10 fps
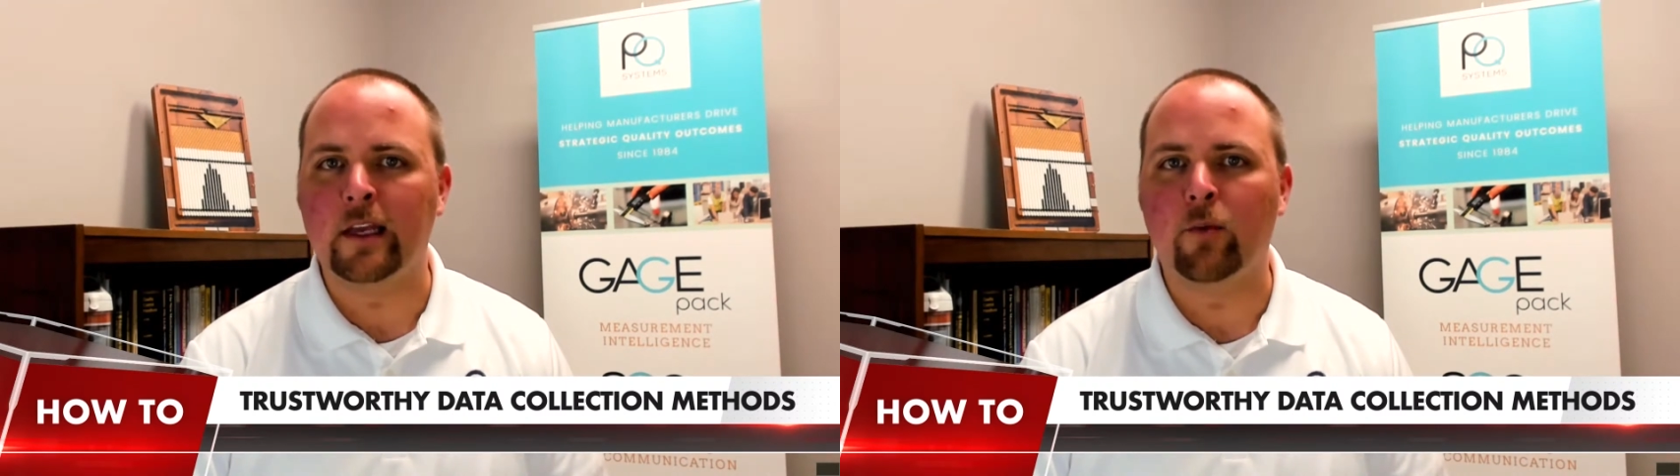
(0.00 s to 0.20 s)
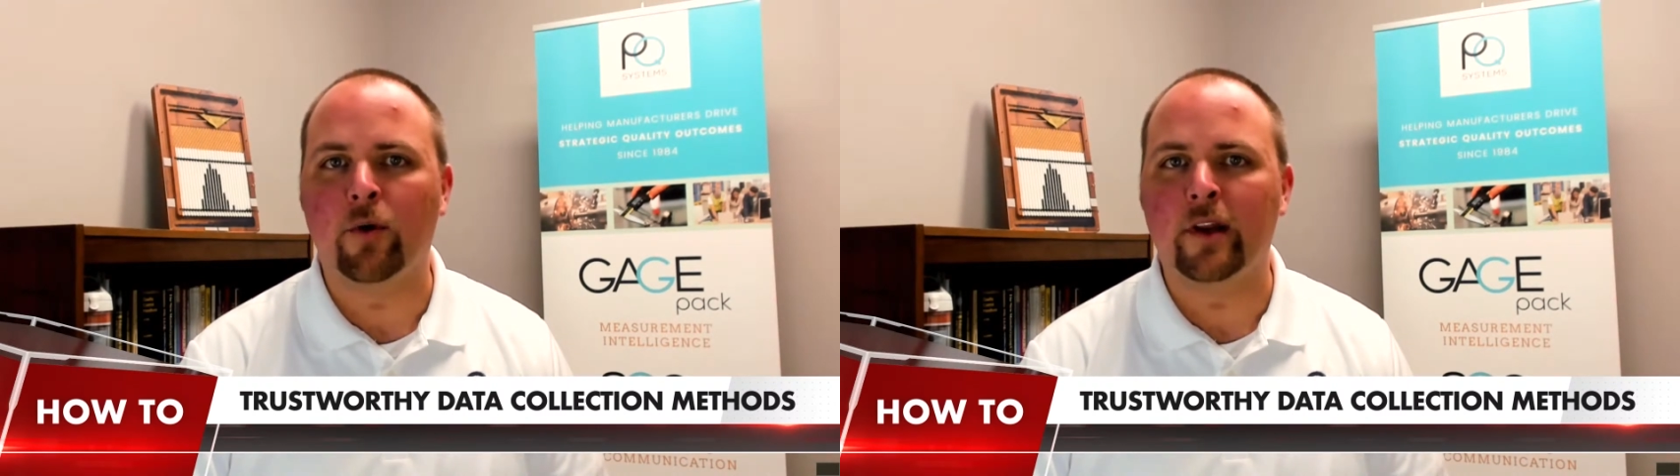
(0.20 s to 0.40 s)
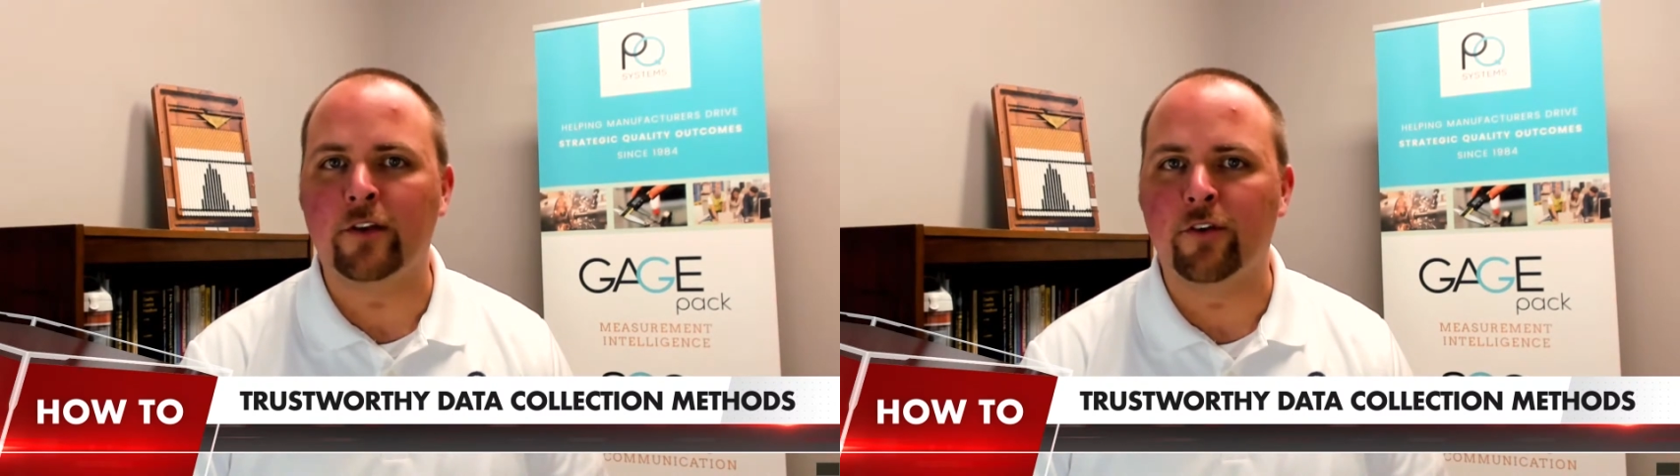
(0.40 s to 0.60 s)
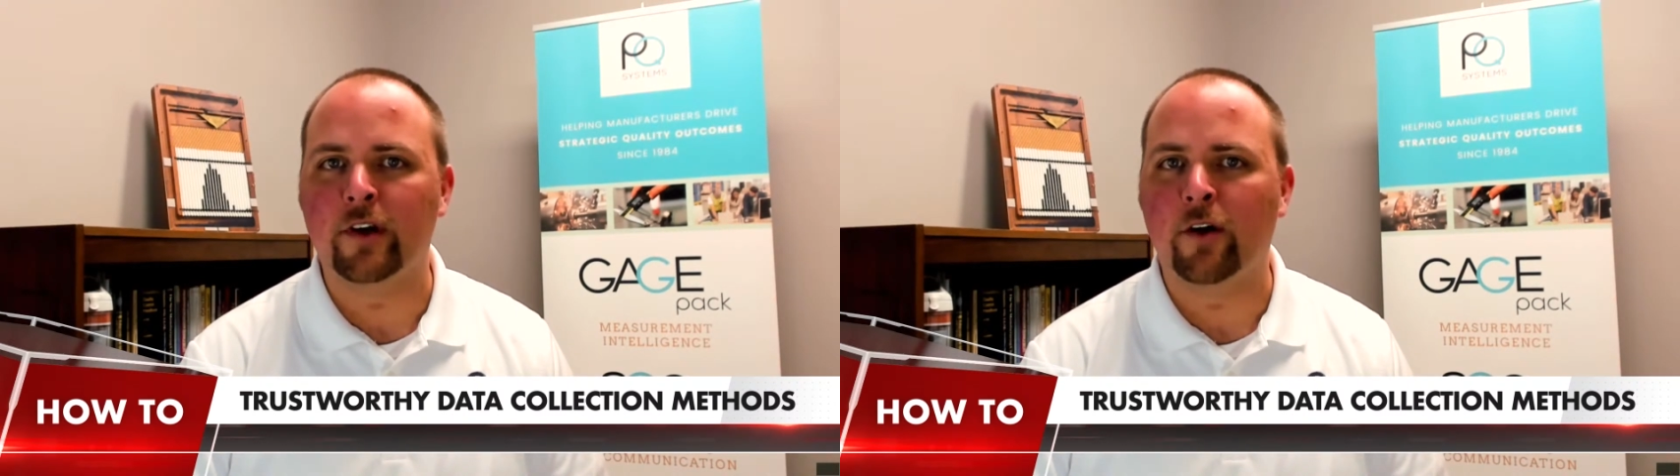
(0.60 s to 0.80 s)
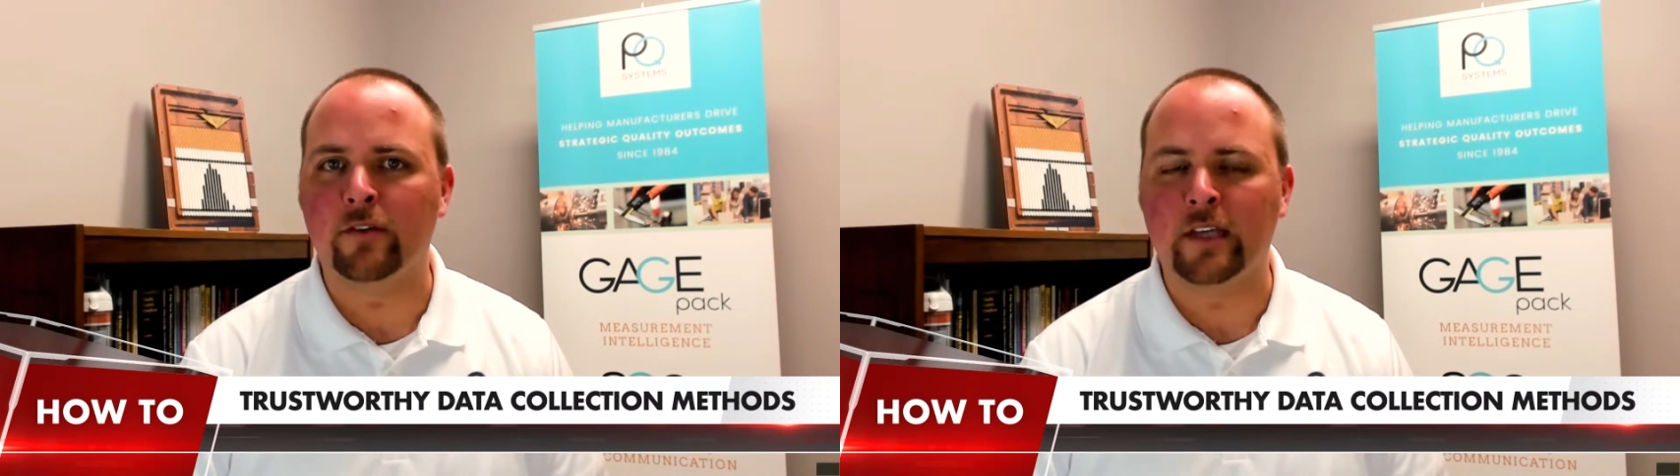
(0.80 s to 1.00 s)
keyboard
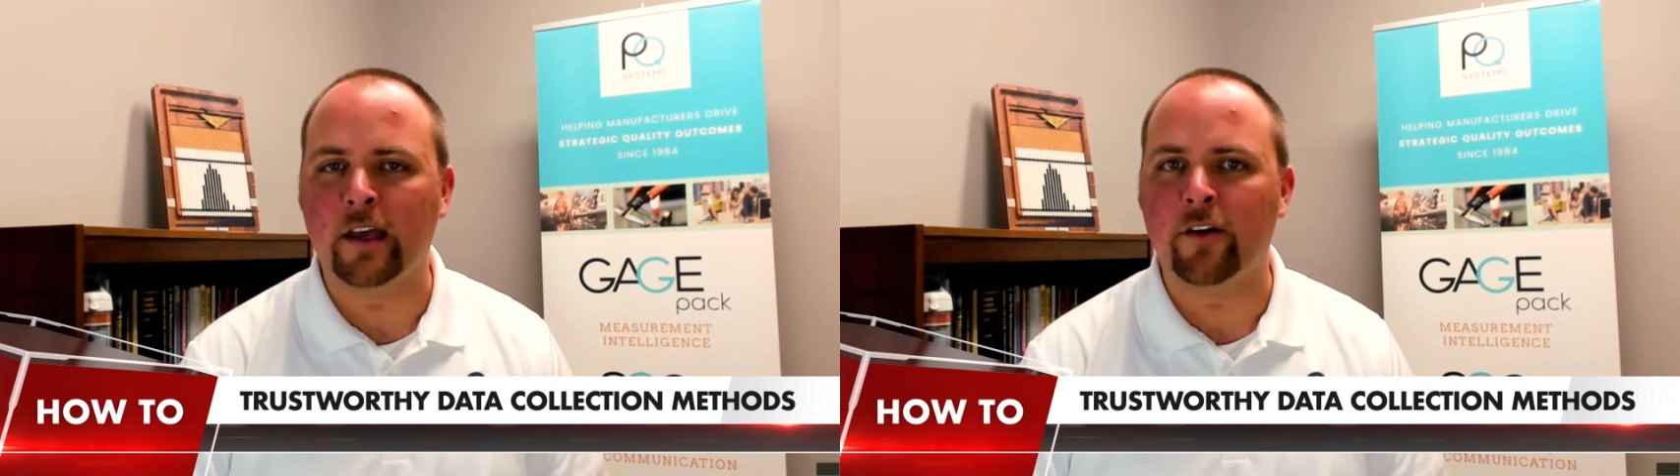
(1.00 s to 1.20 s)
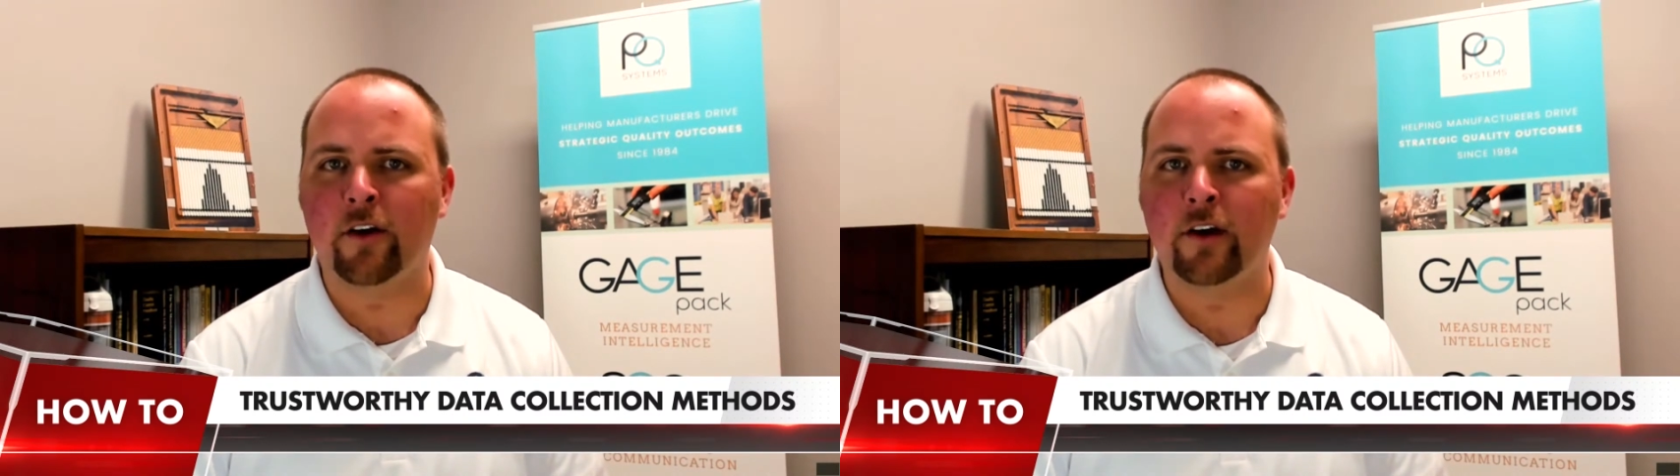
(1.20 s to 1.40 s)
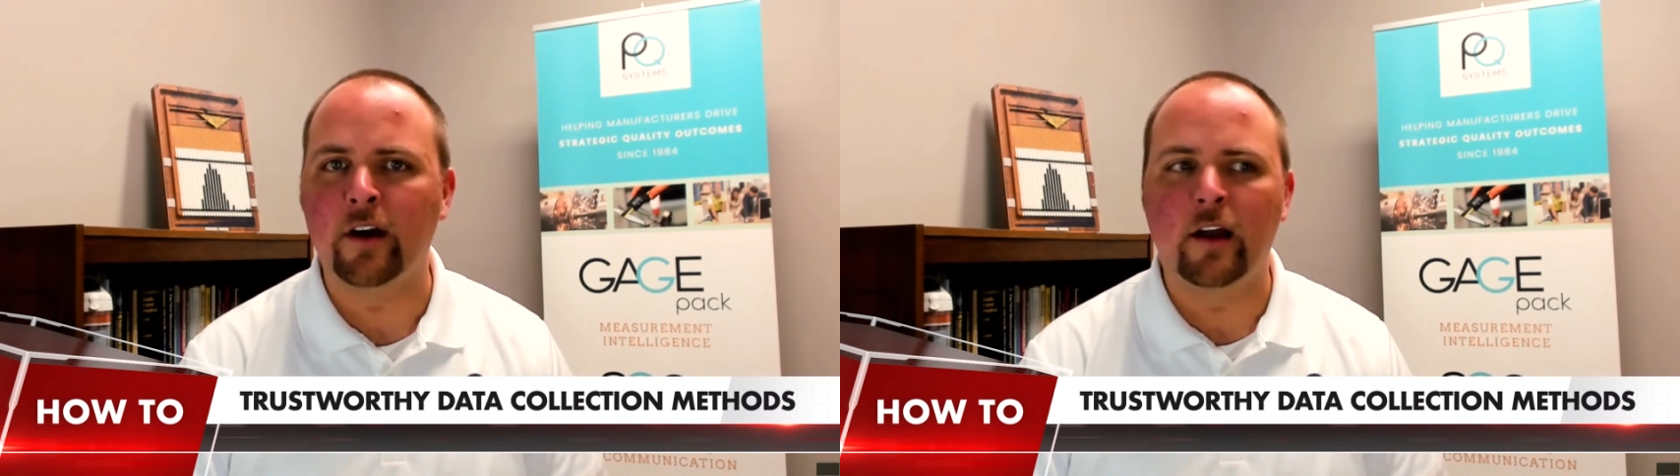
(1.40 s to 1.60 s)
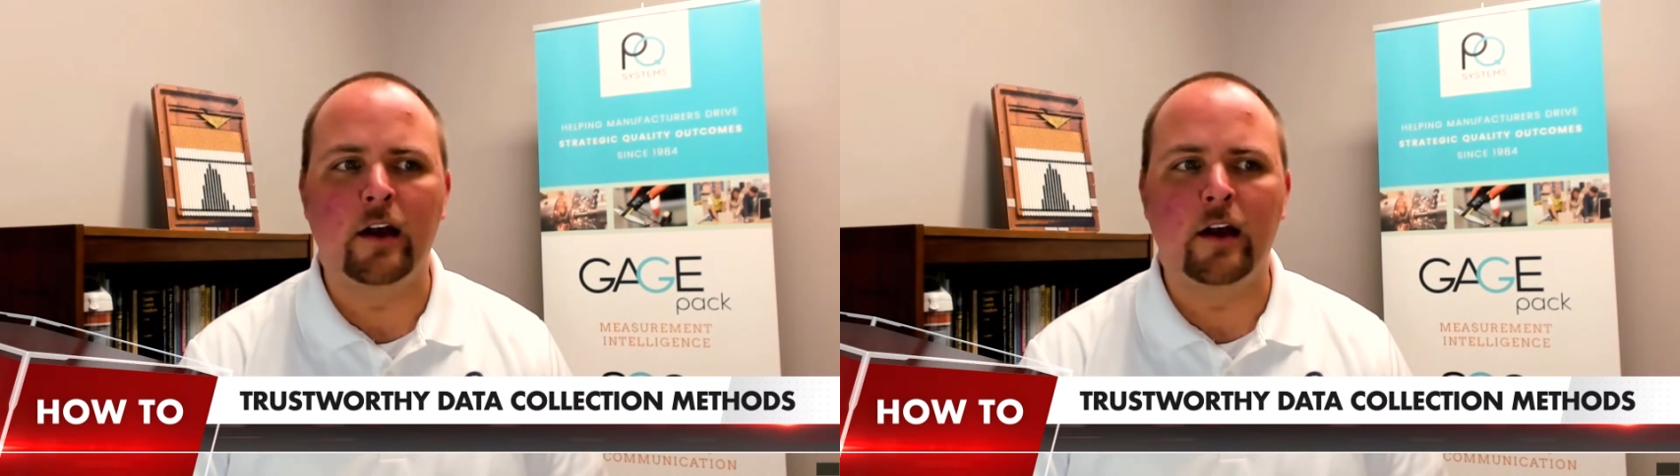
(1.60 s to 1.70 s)
entry altogether.